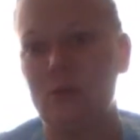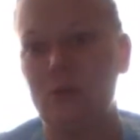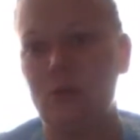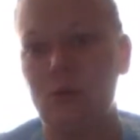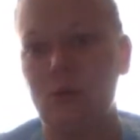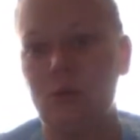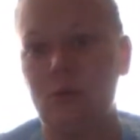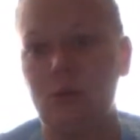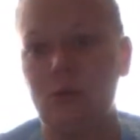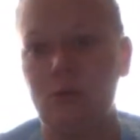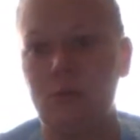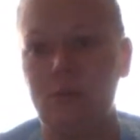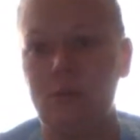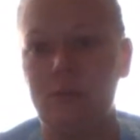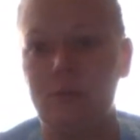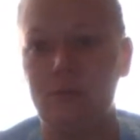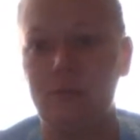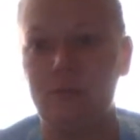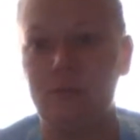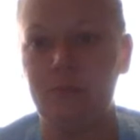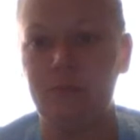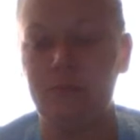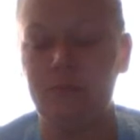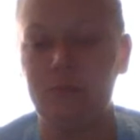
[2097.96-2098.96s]
cool.
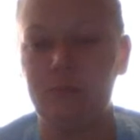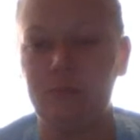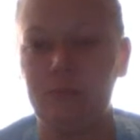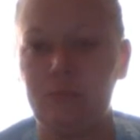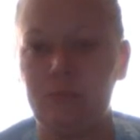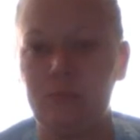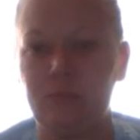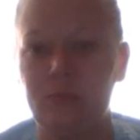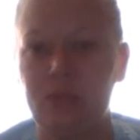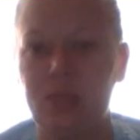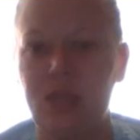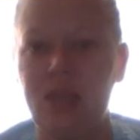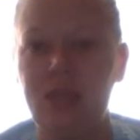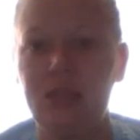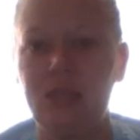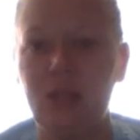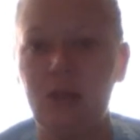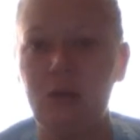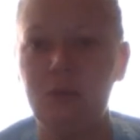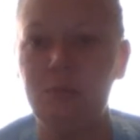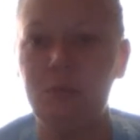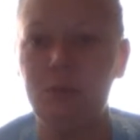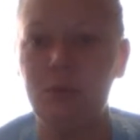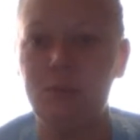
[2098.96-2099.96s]

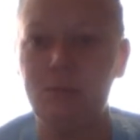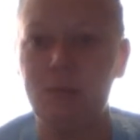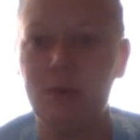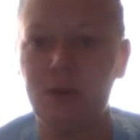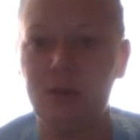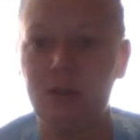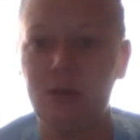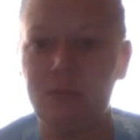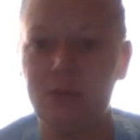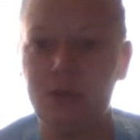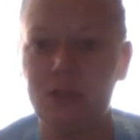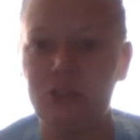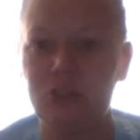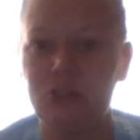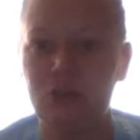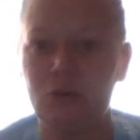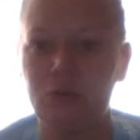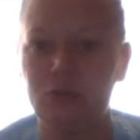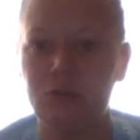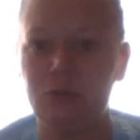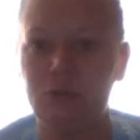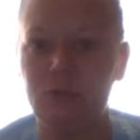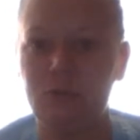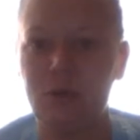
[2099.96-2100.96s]
Hello, Bluebird on my
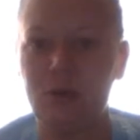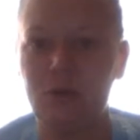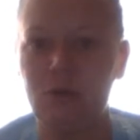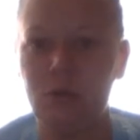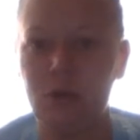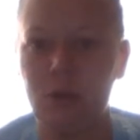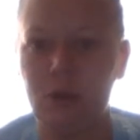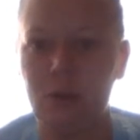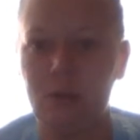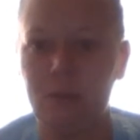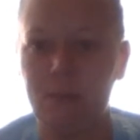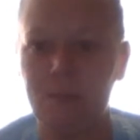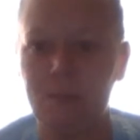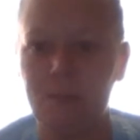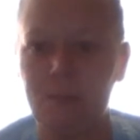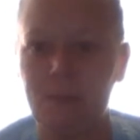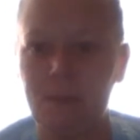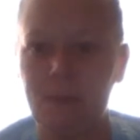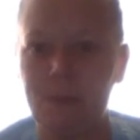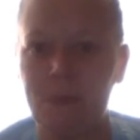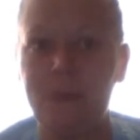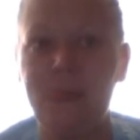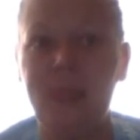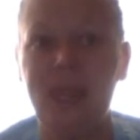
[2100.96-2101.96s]
shoulder. Welcome.
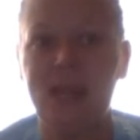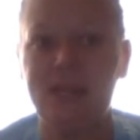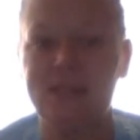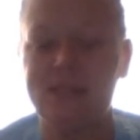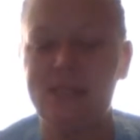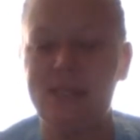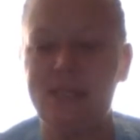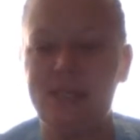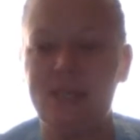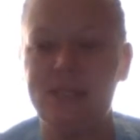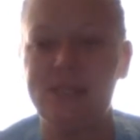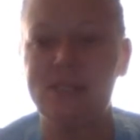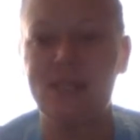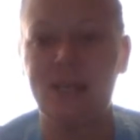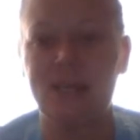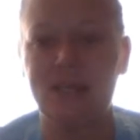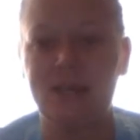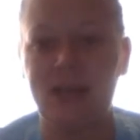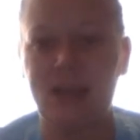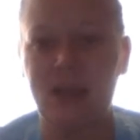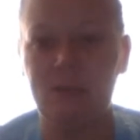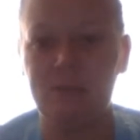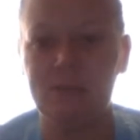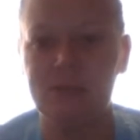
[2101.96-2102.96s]
Yes, he does take
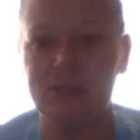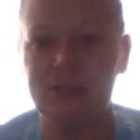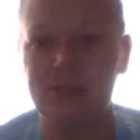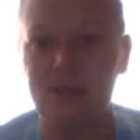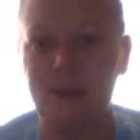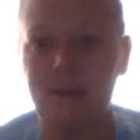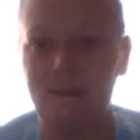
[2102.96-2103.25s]
naps.